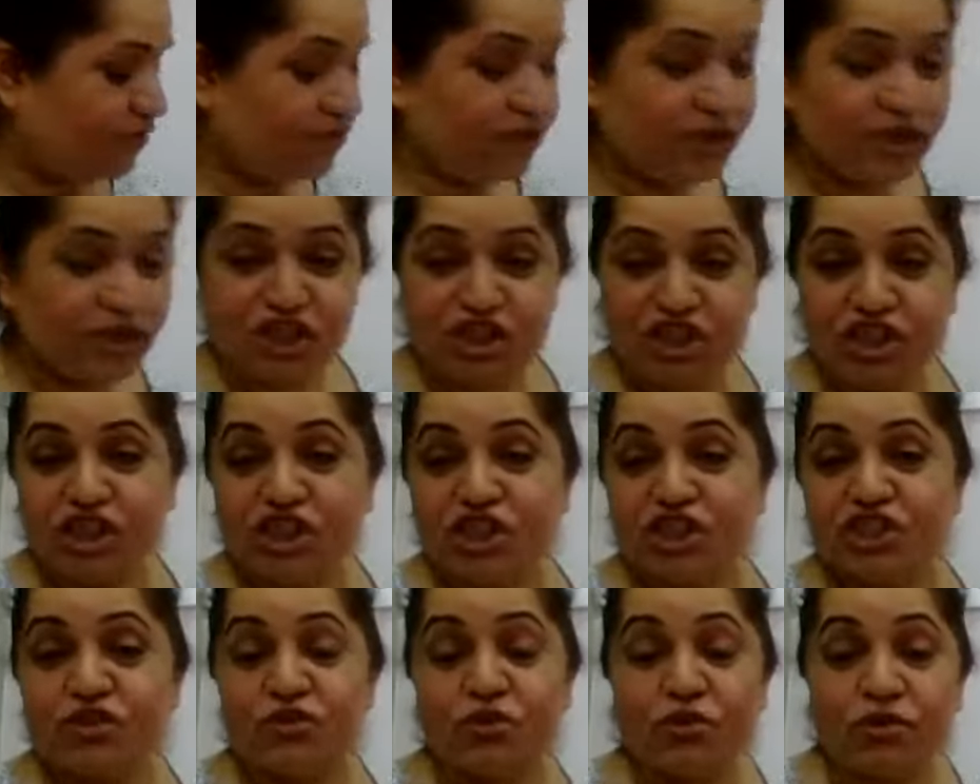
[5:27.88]
which
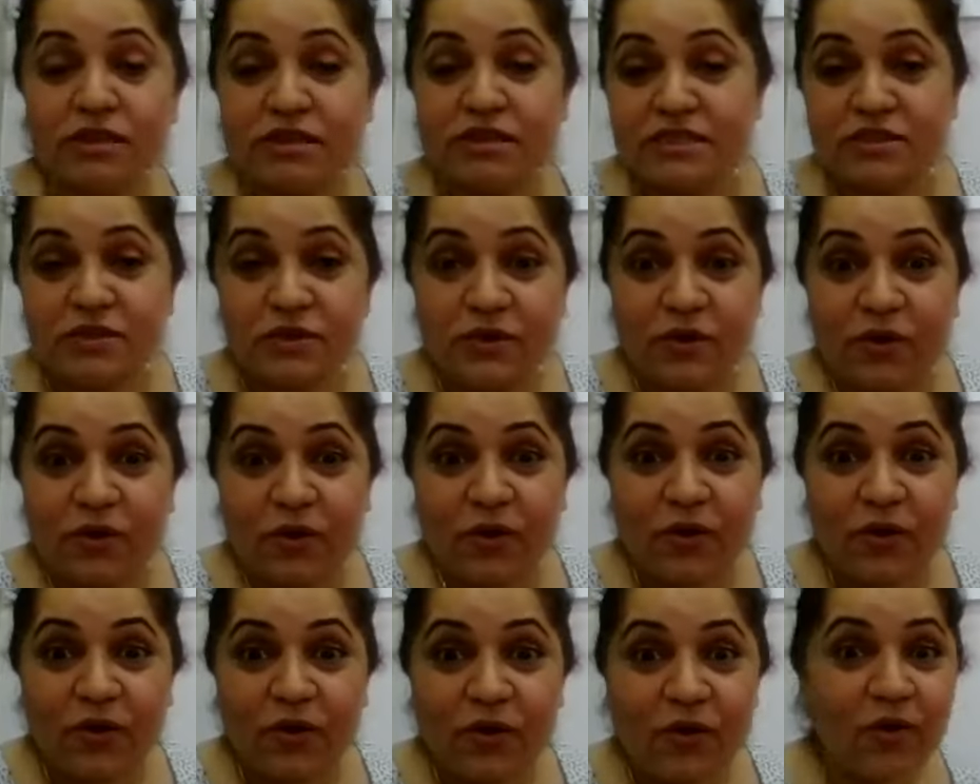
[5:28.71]
is
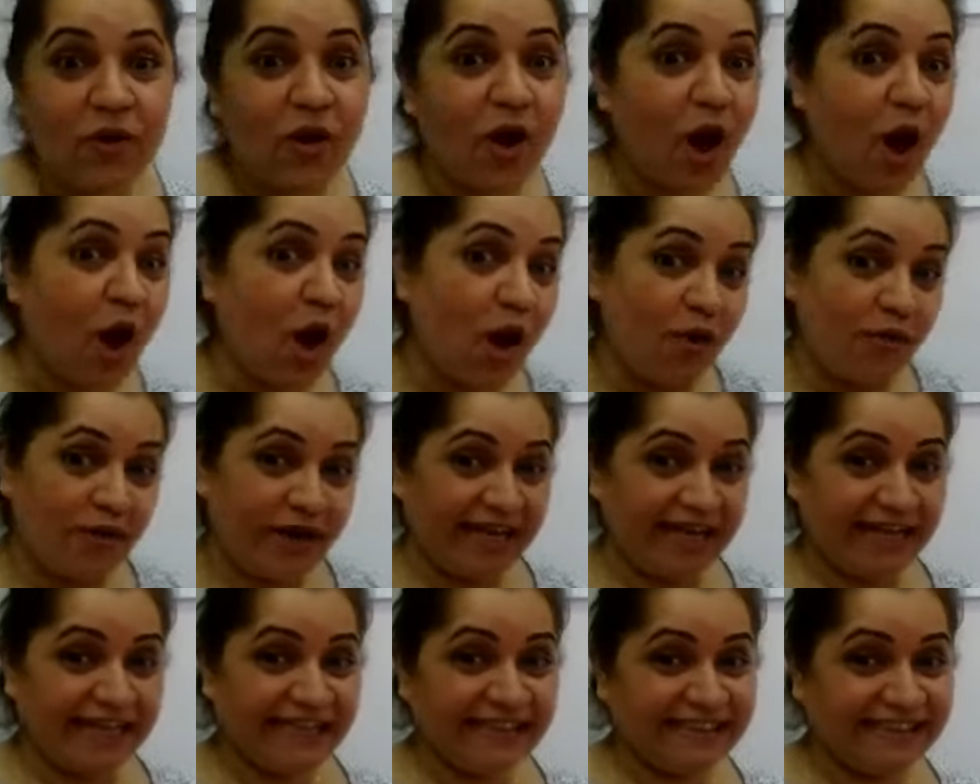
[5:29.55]
also
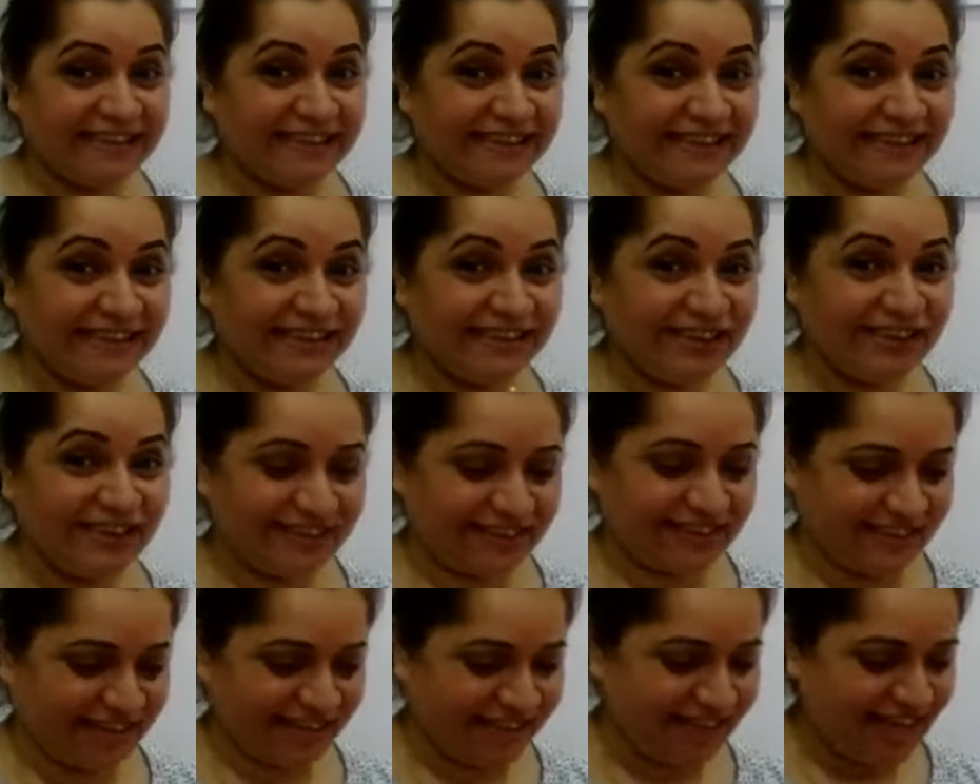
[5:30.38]
orange
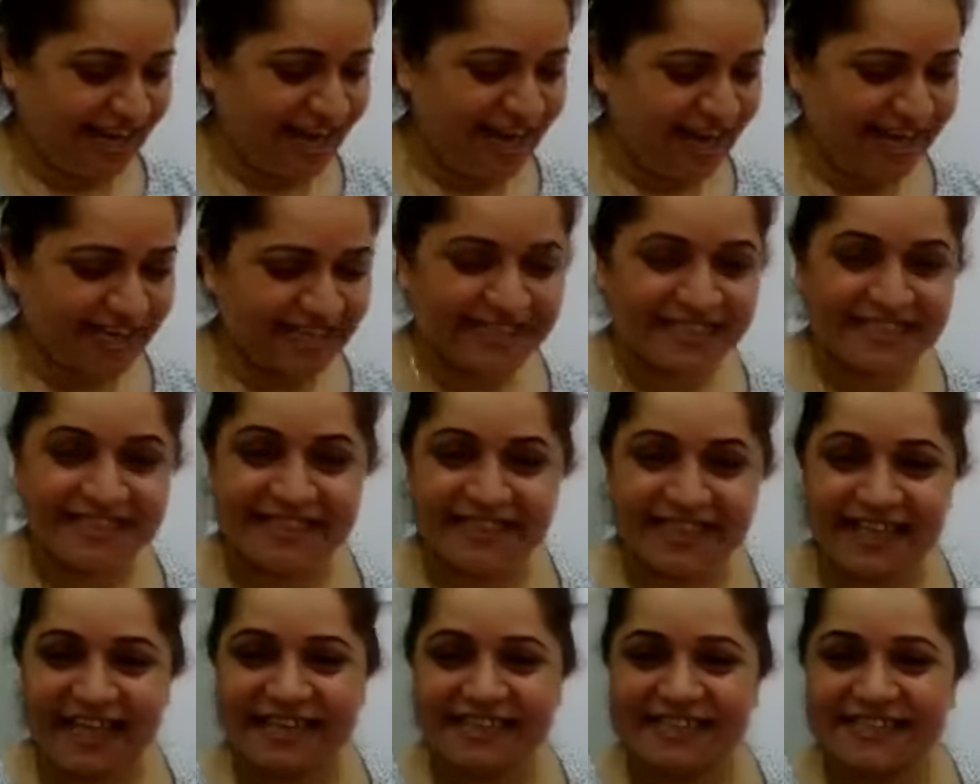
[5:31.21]
yes,
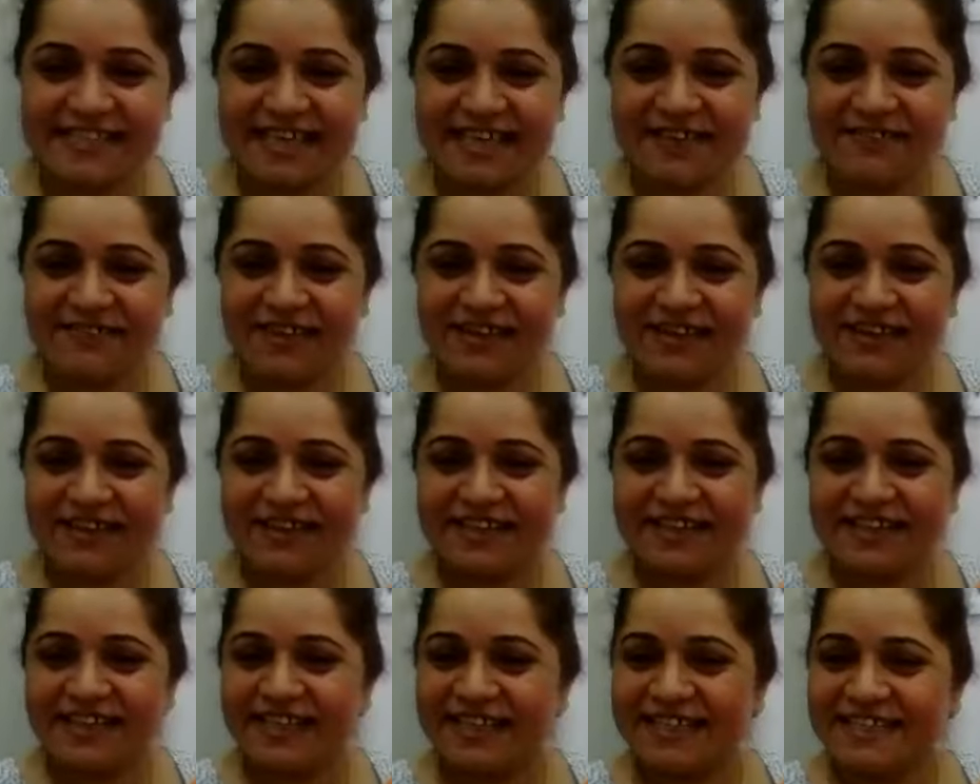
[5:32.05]
let's have a look
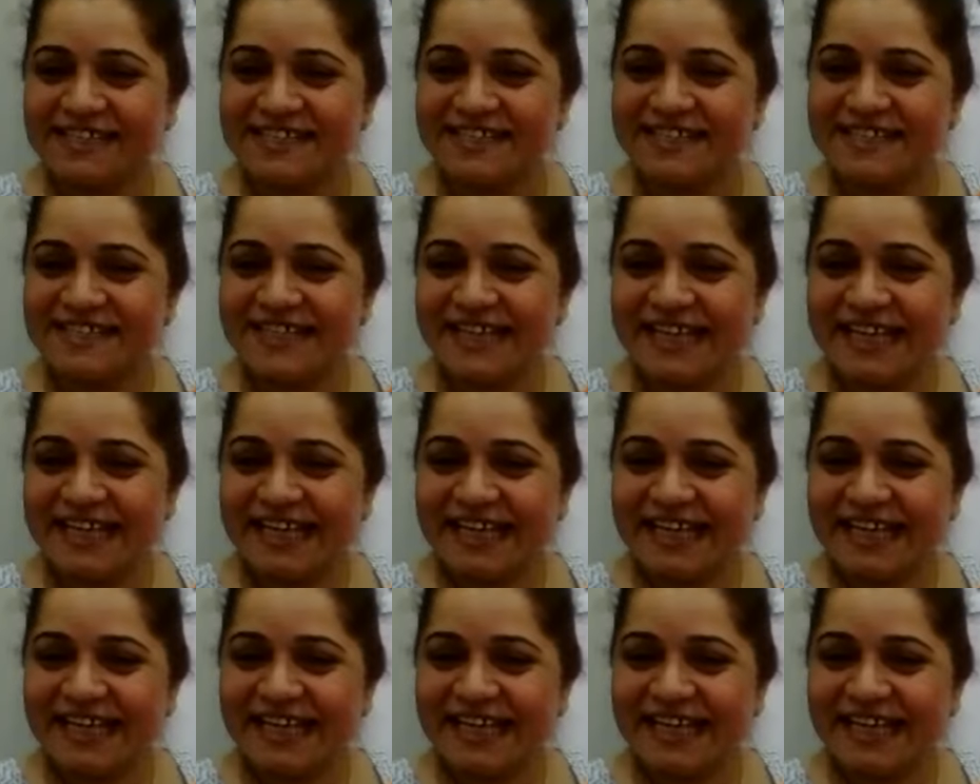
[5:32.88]
at this.